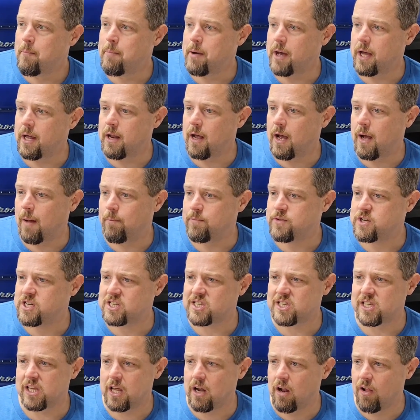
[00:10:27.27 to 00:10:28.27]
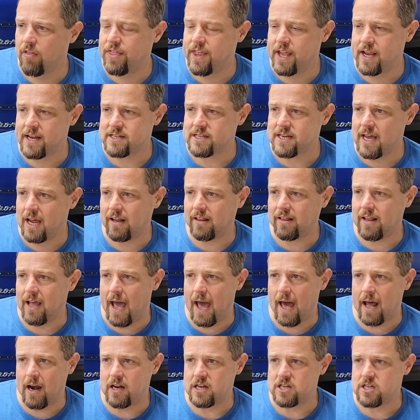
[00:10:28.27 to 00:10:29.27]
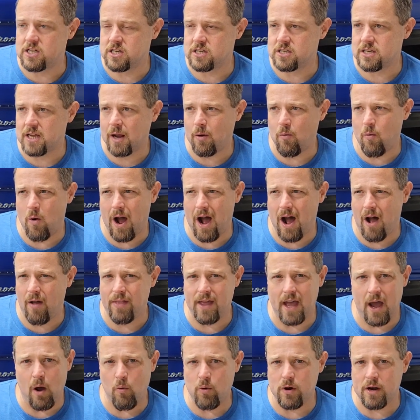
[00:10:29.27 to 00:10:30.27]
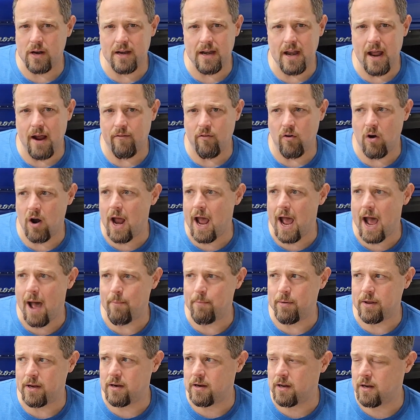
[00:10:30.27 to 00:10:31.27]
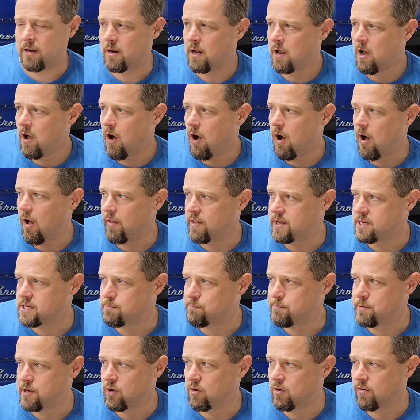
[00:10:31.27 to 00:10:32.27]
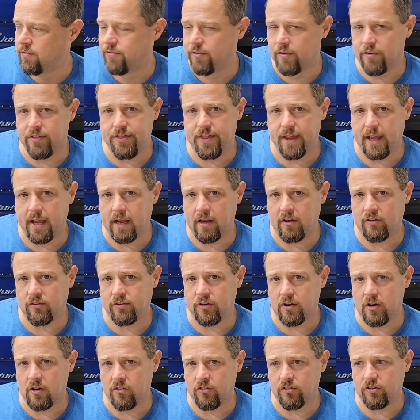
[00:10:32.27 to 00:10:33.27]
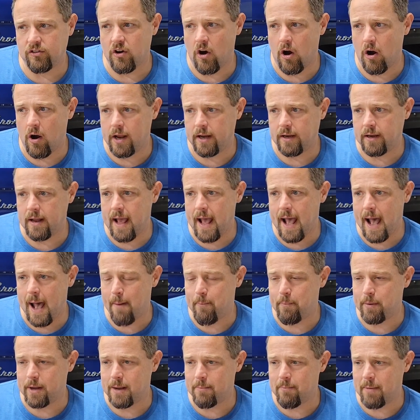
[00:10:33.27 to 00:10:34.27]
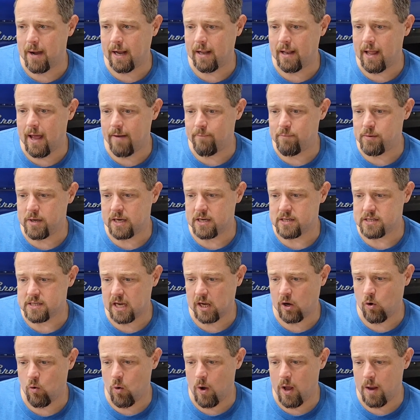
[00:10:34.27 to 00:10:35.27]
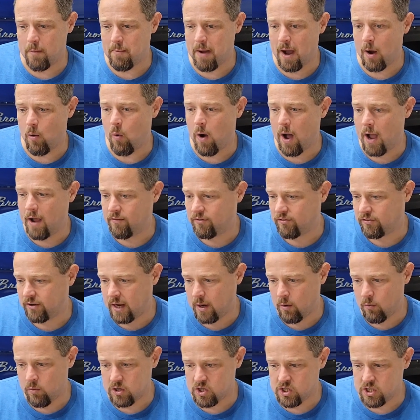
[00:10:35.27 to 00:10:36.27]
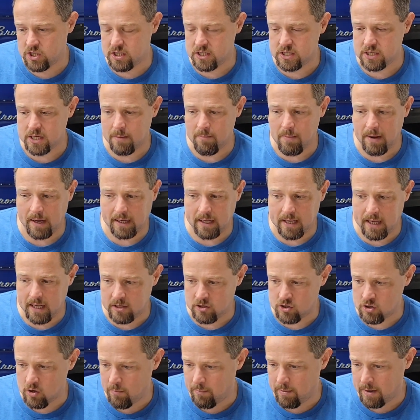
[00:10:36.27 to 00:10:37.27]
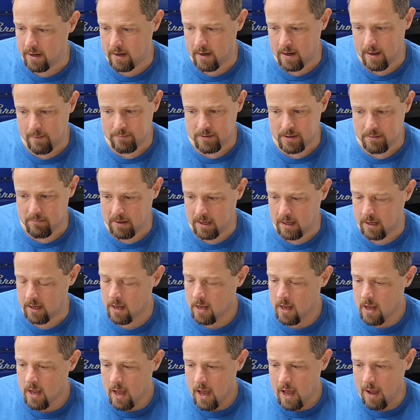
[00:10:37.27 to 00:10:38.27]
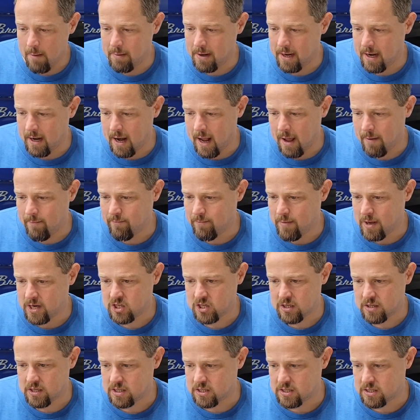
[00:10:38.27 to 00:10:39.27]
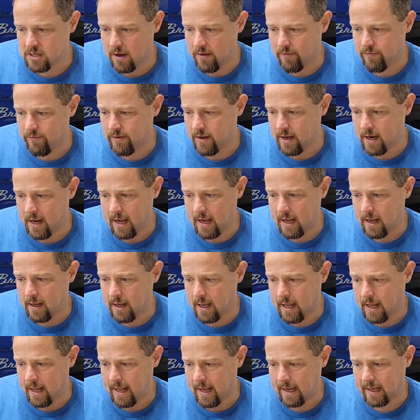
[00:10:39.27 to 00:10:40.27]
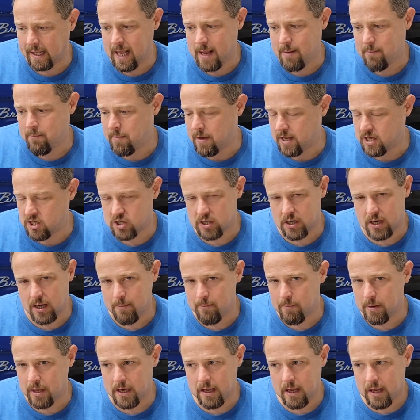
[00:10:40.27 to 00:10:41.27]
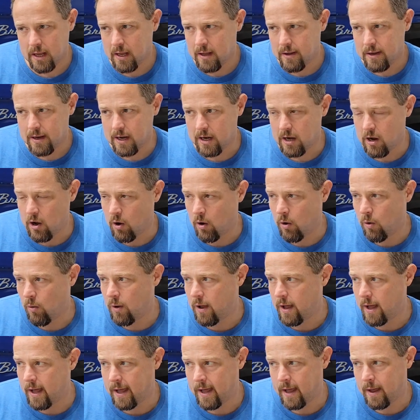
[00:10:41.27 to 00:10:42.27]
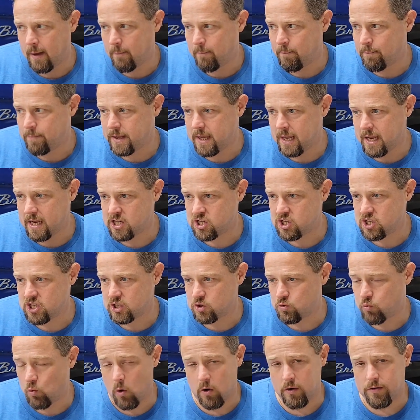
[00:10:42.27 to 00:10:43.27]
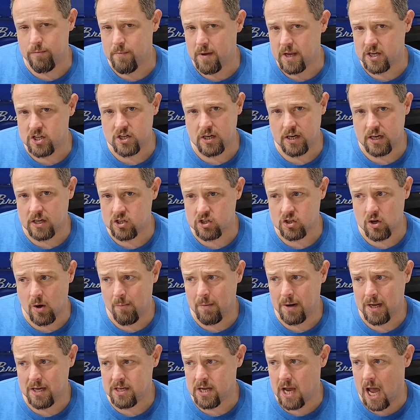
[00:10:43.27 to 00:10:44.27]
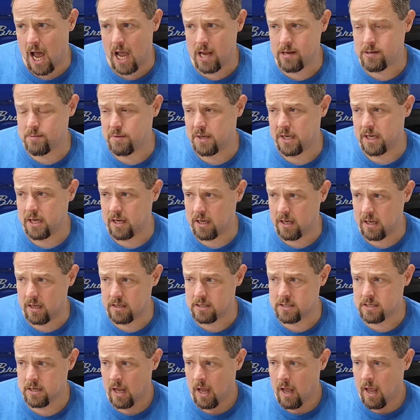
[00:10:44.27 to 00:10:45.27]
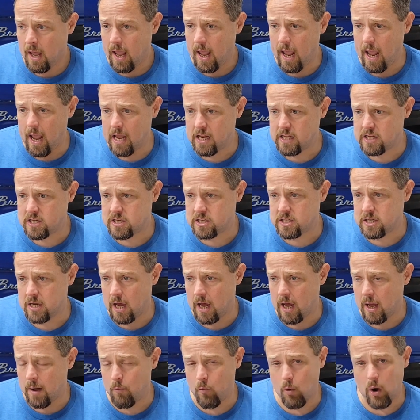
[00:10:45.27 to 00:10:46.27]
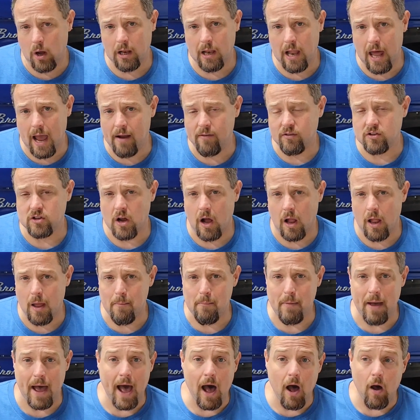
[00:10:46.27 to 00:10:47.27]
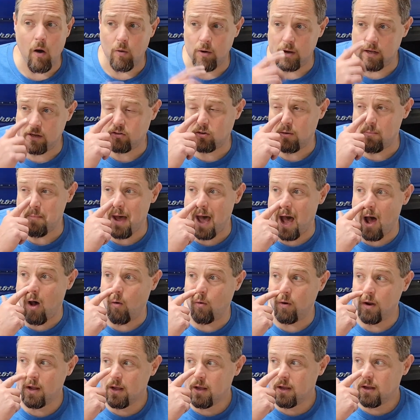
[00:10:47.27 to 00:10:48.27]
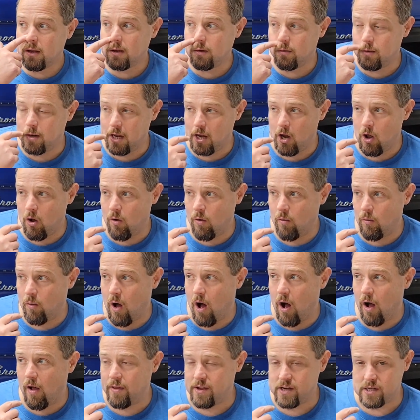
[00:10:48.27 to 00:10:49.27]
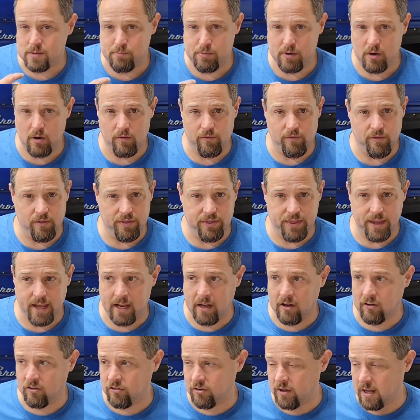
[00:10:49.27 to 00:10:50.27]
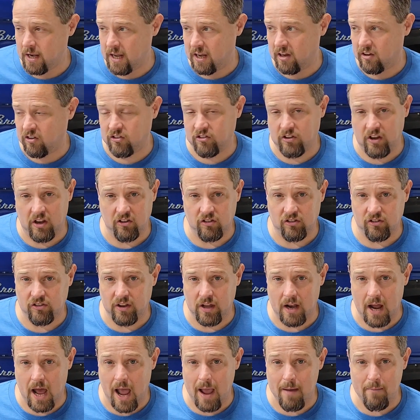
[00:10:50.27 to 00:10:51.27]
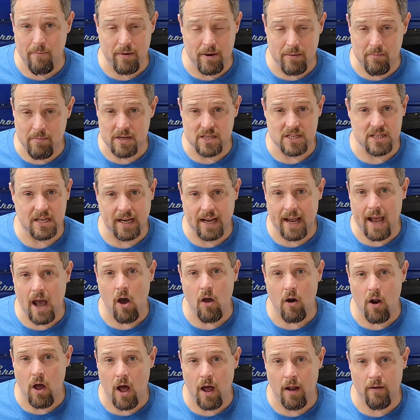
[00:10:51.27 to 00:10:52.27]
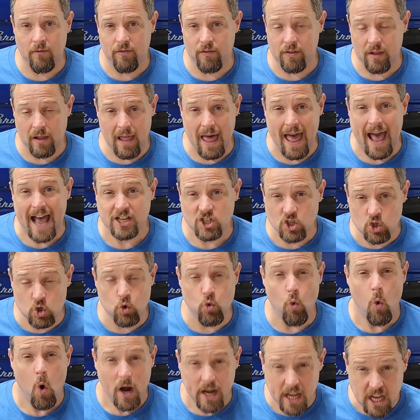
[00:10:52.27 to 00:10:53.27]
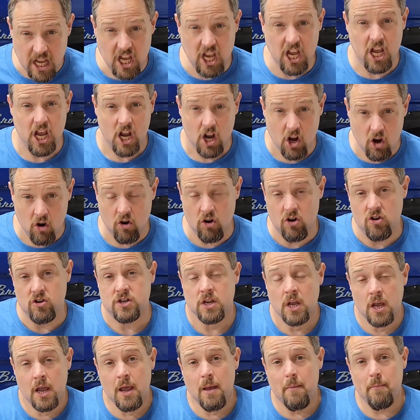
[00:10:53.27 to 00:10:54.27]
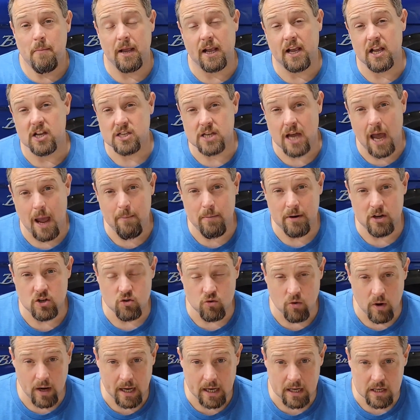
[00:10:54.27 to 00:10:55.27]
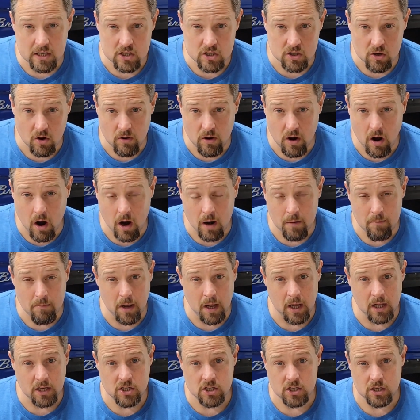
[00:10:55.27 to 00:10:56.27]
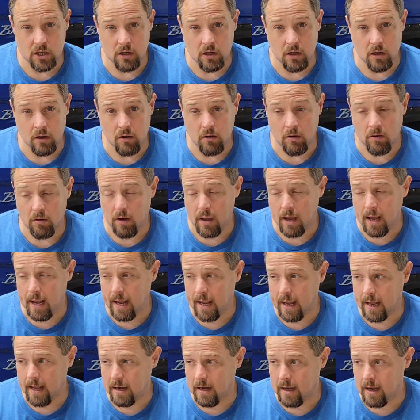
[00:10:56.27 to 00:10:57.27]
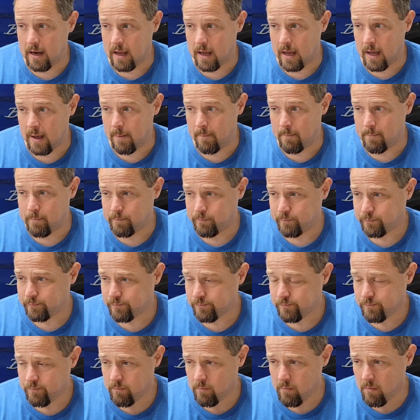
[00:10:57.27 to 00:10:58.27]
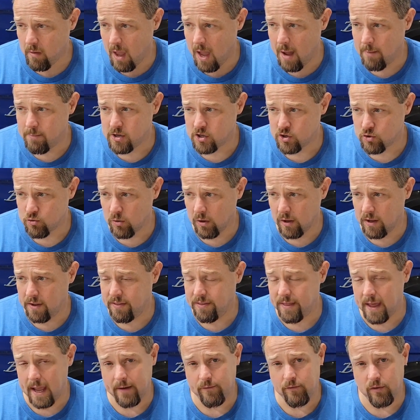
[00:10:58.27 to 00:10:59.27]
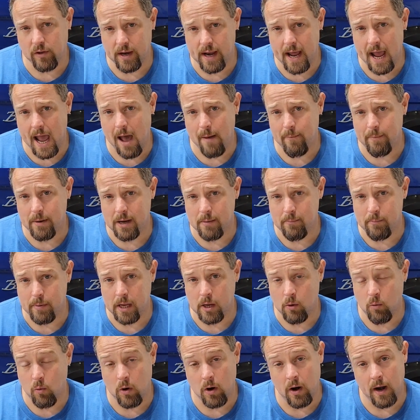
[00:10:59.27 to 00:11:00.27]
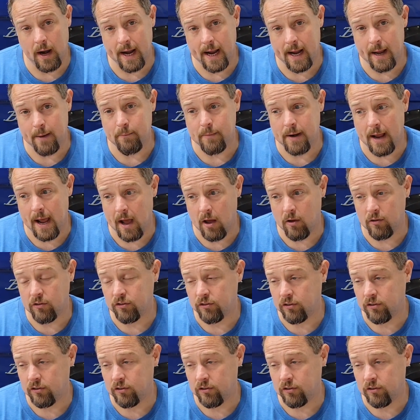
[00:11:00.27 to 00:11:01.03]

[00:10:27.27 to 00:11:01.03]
But uh, just little things like that, it's just like, wow, that would have never happened. And all these beautiful things that are starting to happen in my life because I quit, my wife saying what she said, my kids opening up to me. I mean, and I've mentioned this stuff and I, I keep mentioning it, but you know, um, it's just worth mentioning so many times because it's uh, what life's all about. It's about you know, all these beautiful things that exist that I've been missing out on for the last 20 years because I've been drinking so darn much, you know, and um, I'm just really thankful and happy to be where I am now.